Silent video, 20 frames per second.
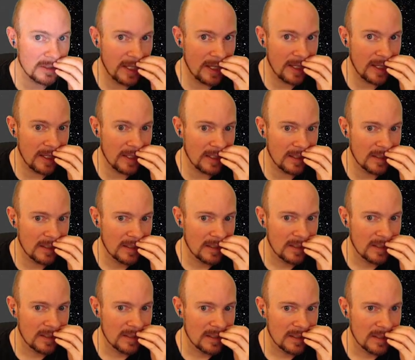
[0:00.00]
A
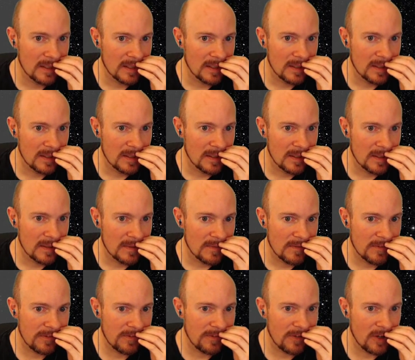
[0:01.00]

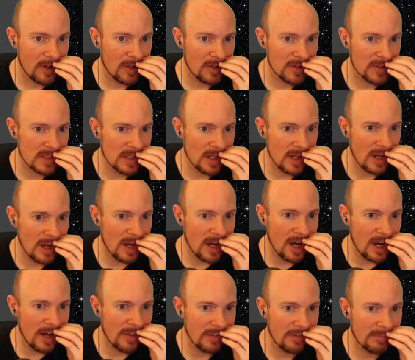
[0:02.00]
falls
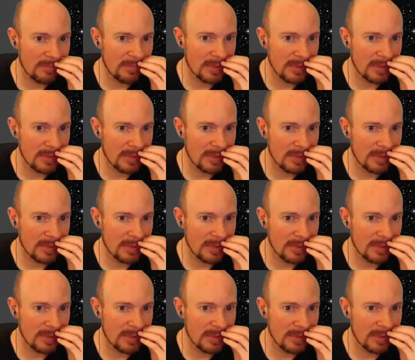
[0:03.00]
off,